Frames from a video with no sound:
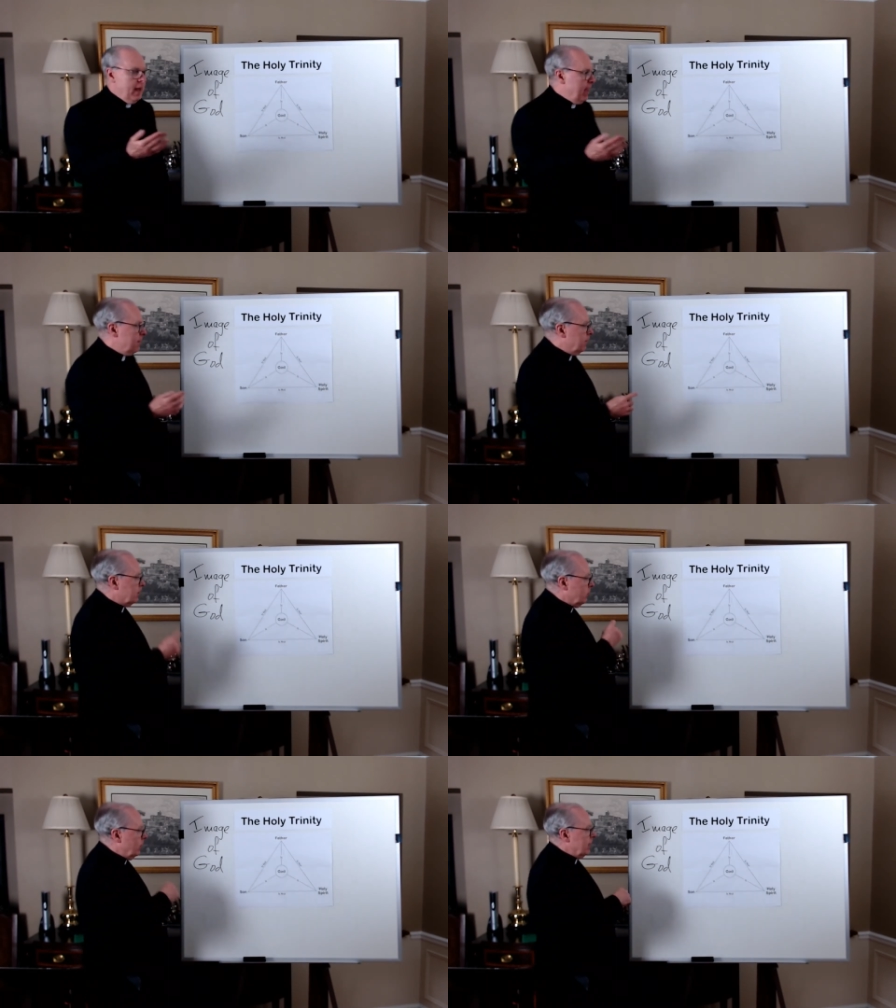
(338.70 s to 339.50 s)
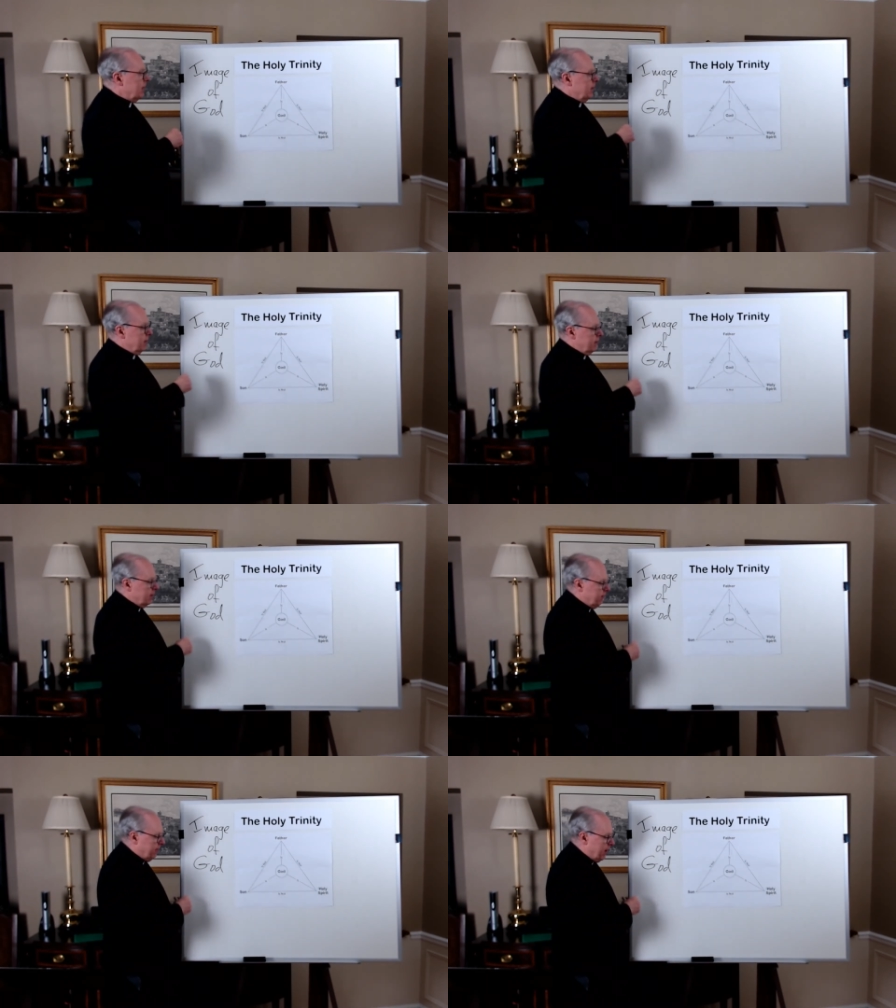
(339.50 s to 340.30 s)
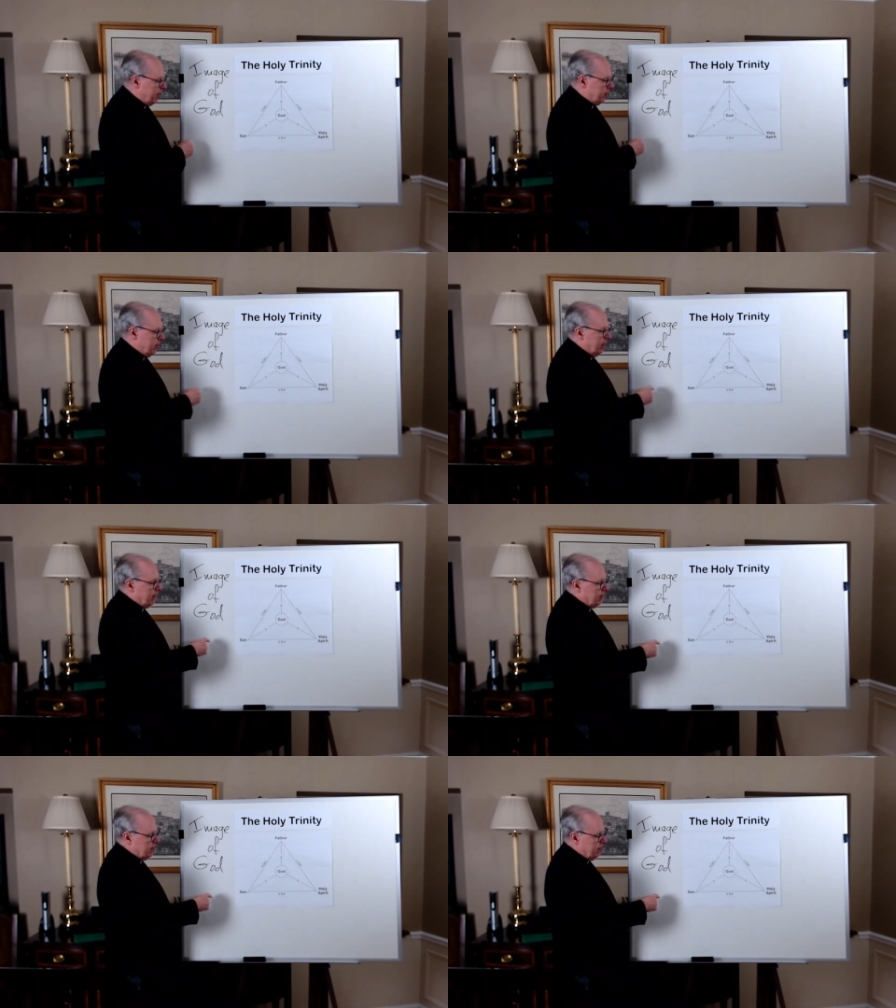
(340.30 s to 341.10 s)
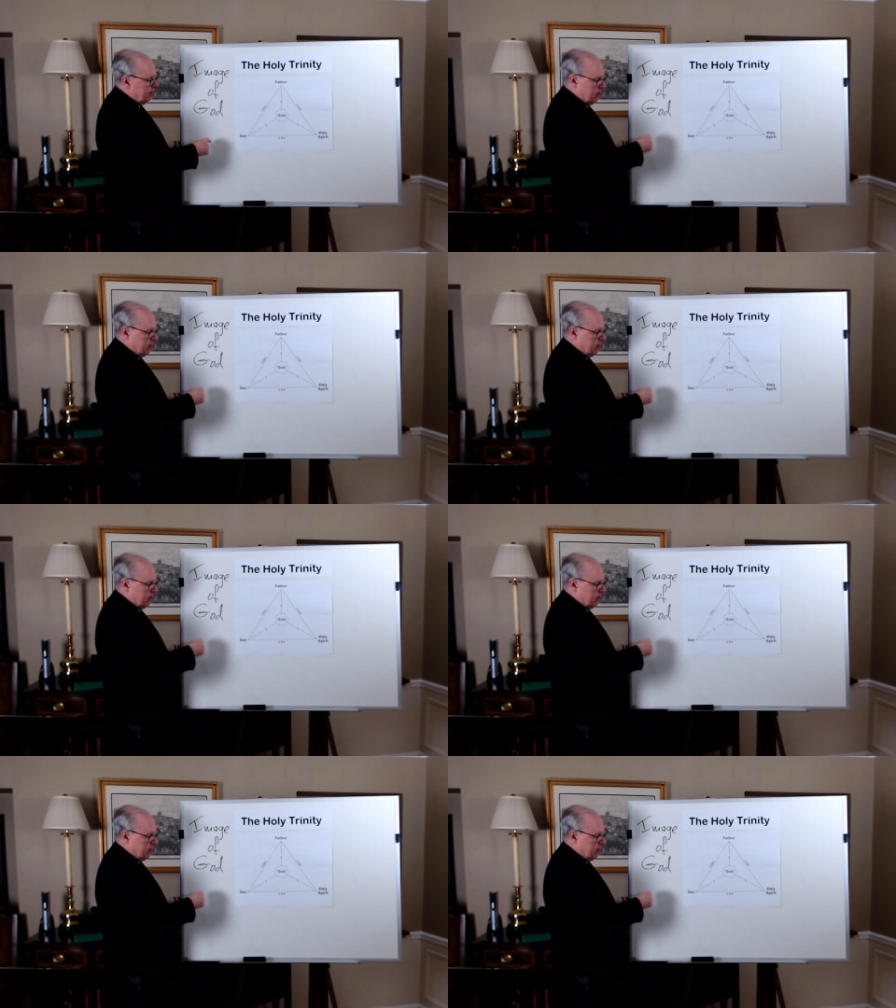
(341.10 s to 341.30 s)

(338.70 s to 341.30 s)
And between the father and,